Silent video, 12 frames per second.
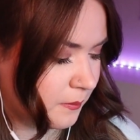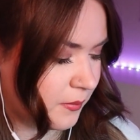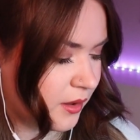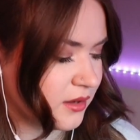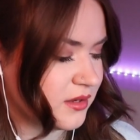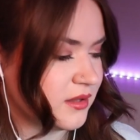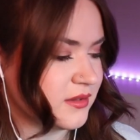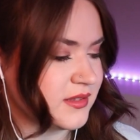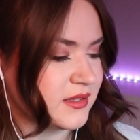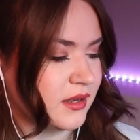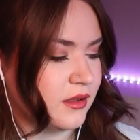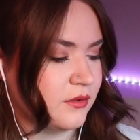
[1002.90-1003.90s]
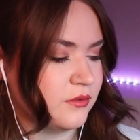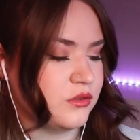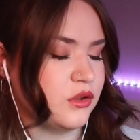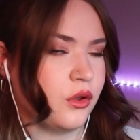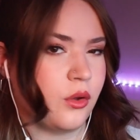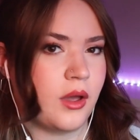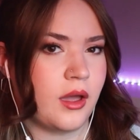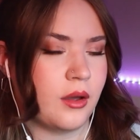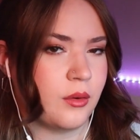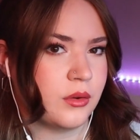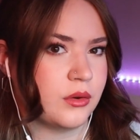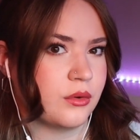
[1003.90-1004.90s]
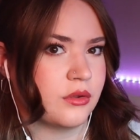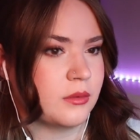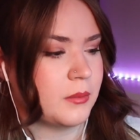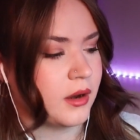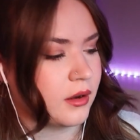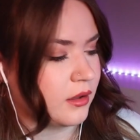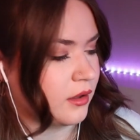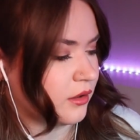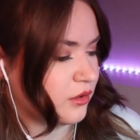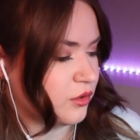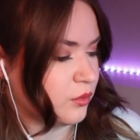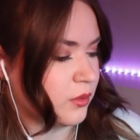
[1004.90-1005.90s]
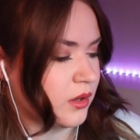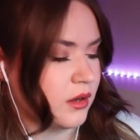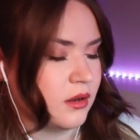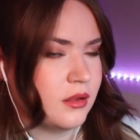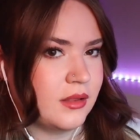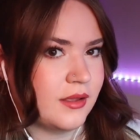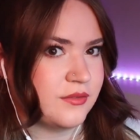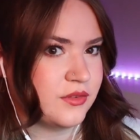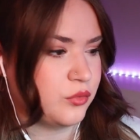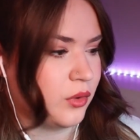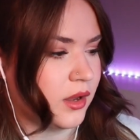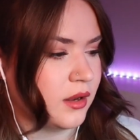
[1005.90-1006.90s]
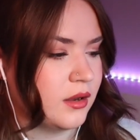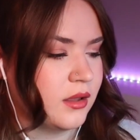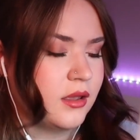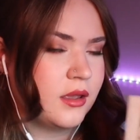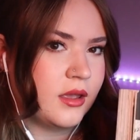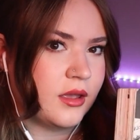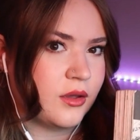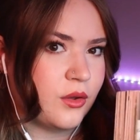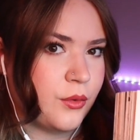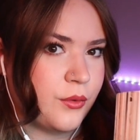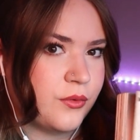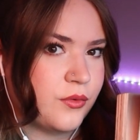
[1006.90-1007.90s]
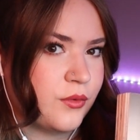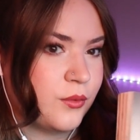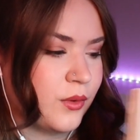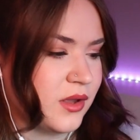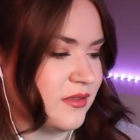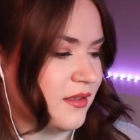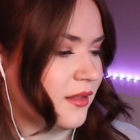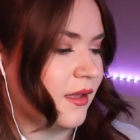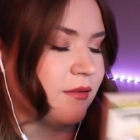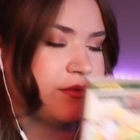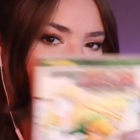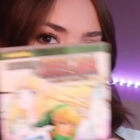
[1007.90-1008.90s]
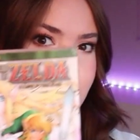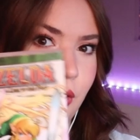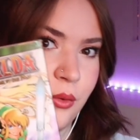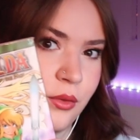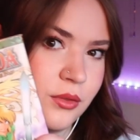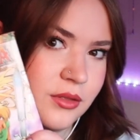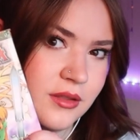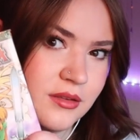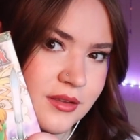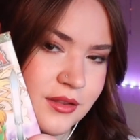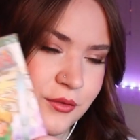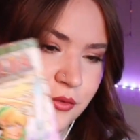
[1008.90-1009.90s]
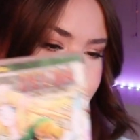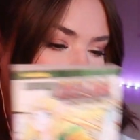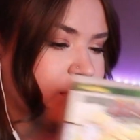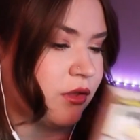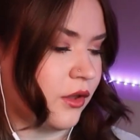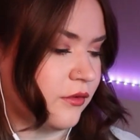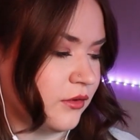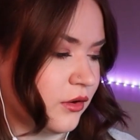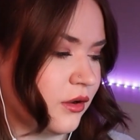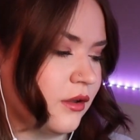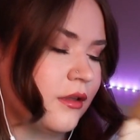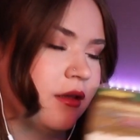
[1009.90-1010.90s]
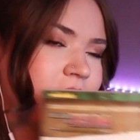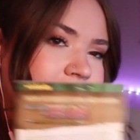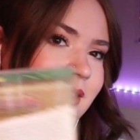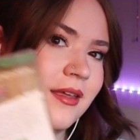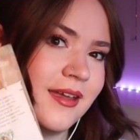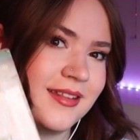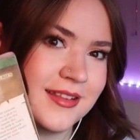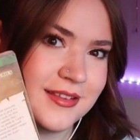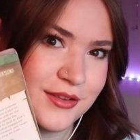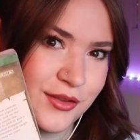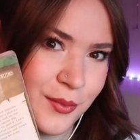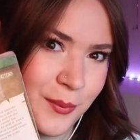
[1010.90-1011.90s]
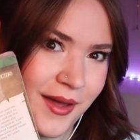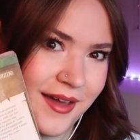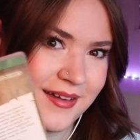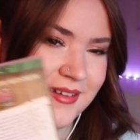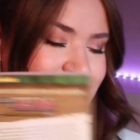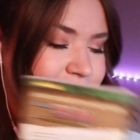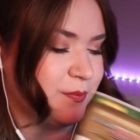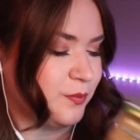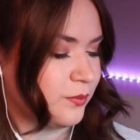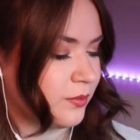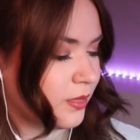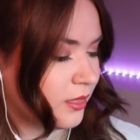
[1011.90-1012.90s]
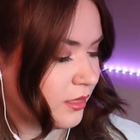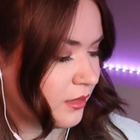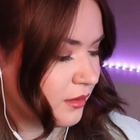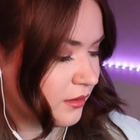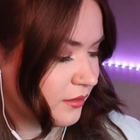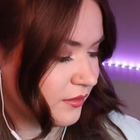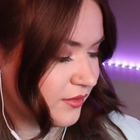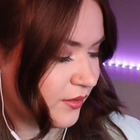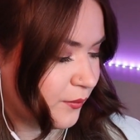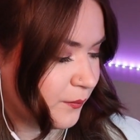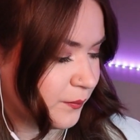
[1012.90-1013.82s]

But instead of, how in North America you read left to right, it goes right to left. So this is the front of the cover, and this is the back. So